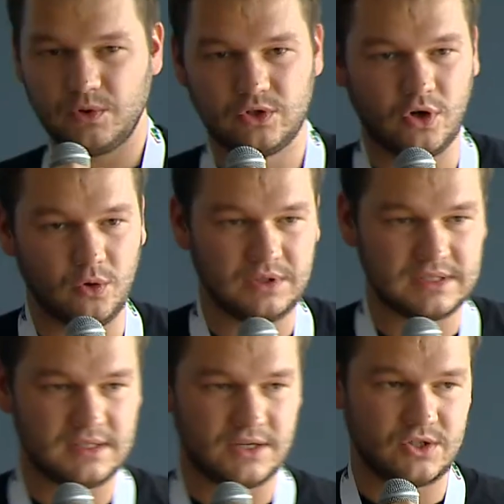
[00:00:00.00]
what code
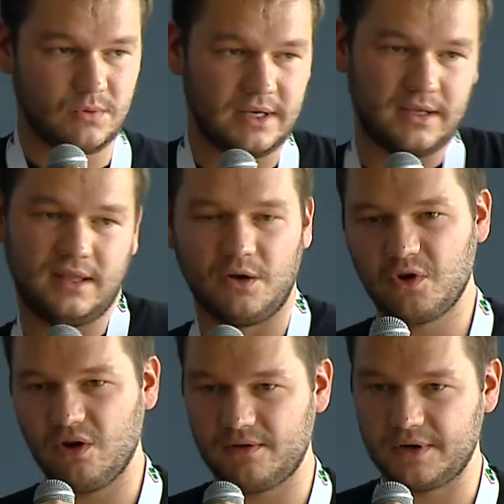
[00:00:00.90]
is there so I can now
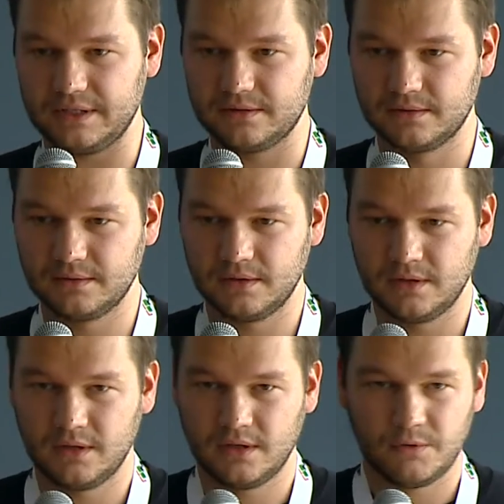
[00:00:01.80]
cover it,
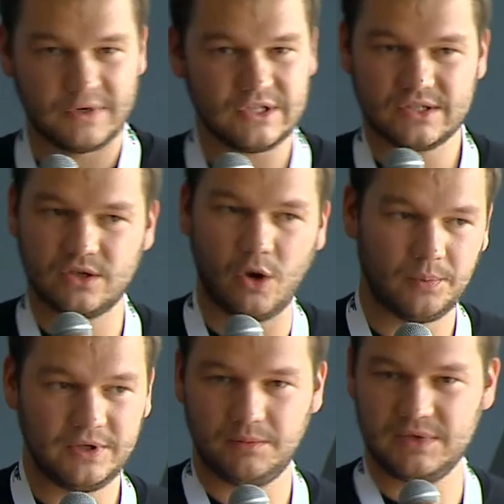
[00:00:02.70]
which is
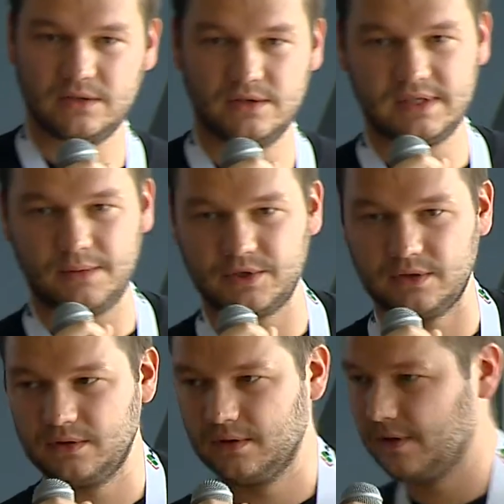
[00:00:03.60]
complete
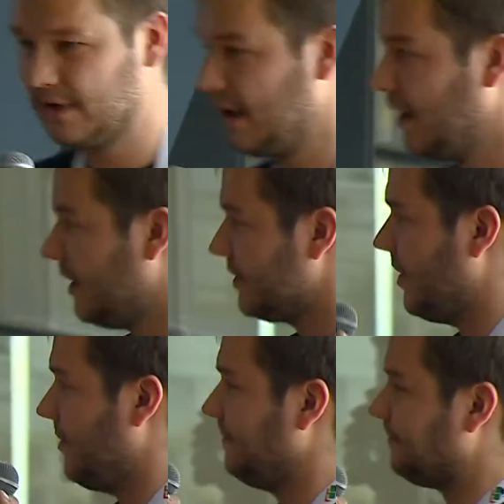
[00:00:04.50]
misconception.
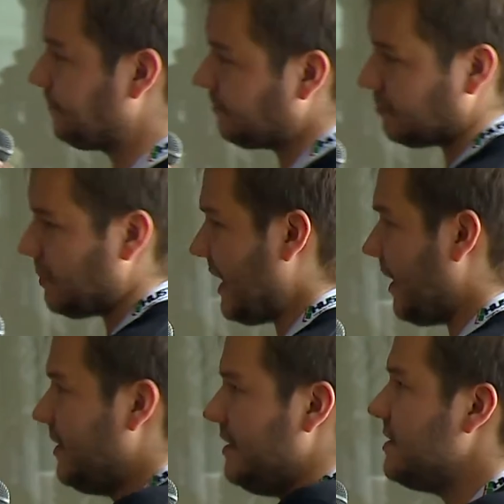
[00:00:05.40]
So
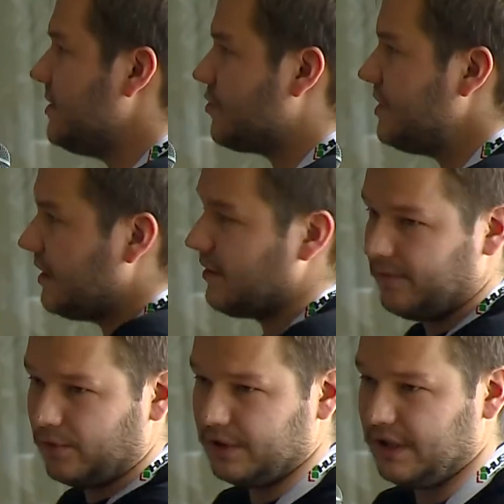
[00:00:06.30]
the easy trick
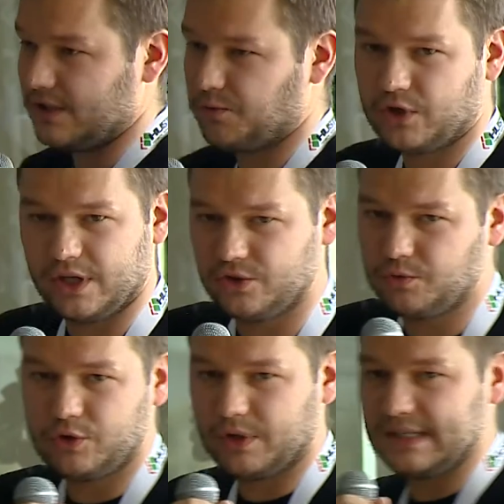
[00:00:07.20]
for this,
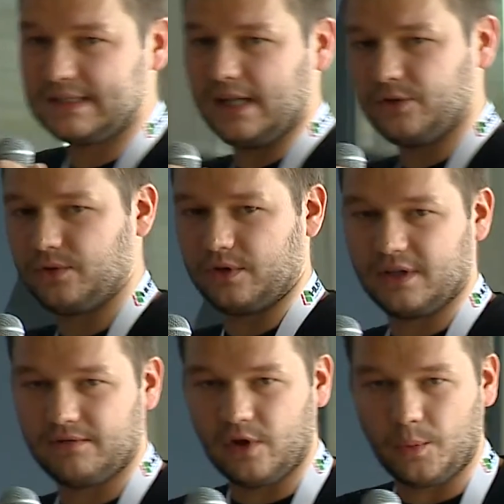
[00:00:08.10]
which you can sell to your
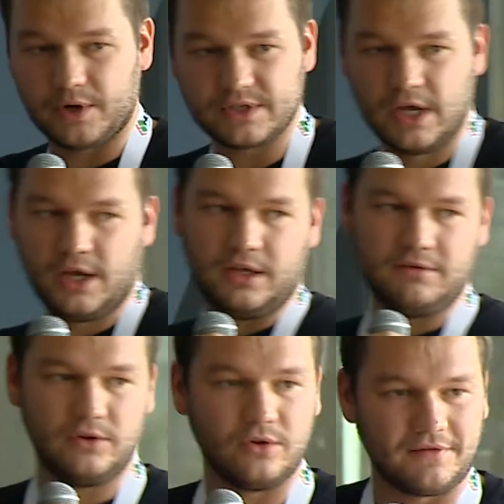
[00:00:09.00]
developers,
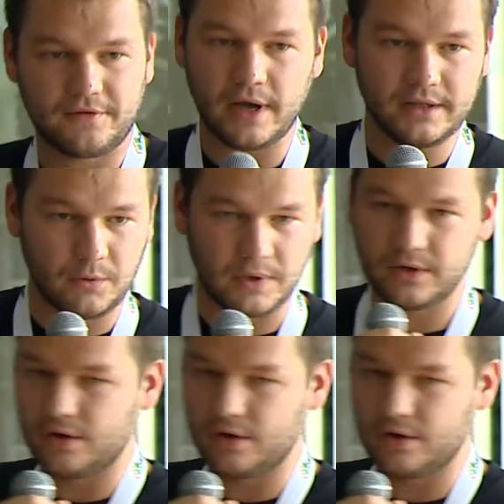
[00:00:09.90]
even on Friday when the